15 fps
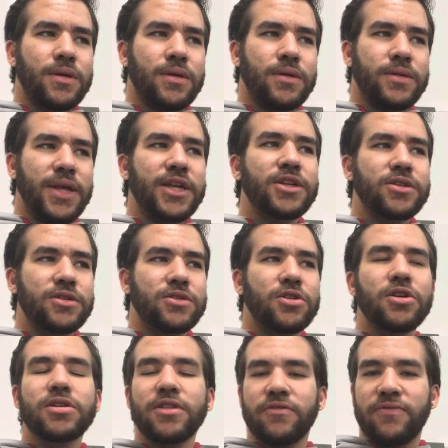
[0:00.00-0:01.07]
they
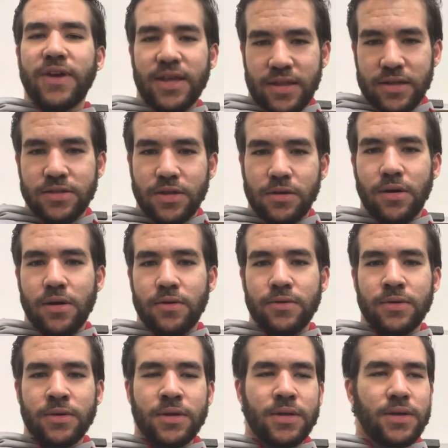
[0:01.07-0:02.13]
took the faith as their own,
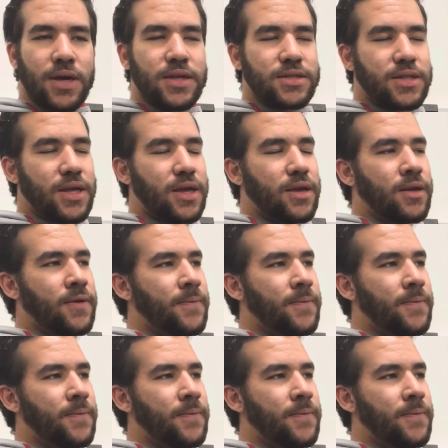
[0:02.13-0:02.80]
as they